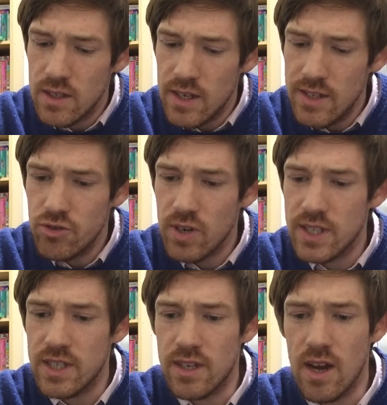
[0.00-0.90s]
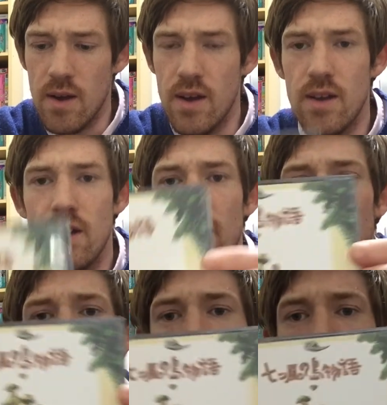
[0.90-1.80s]
interesting.
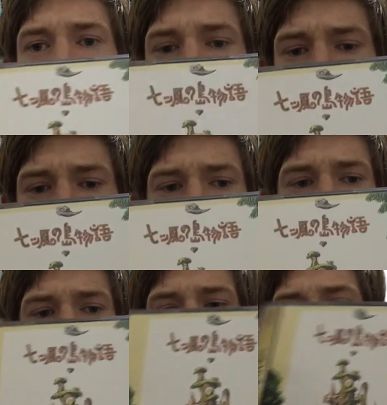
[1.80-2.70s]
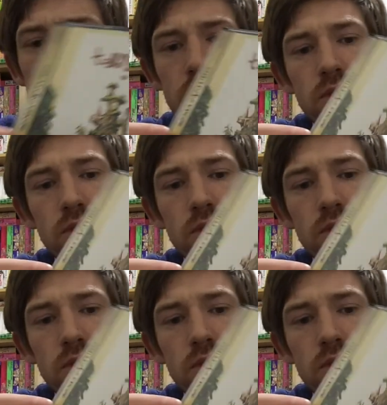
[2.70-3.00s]
It's called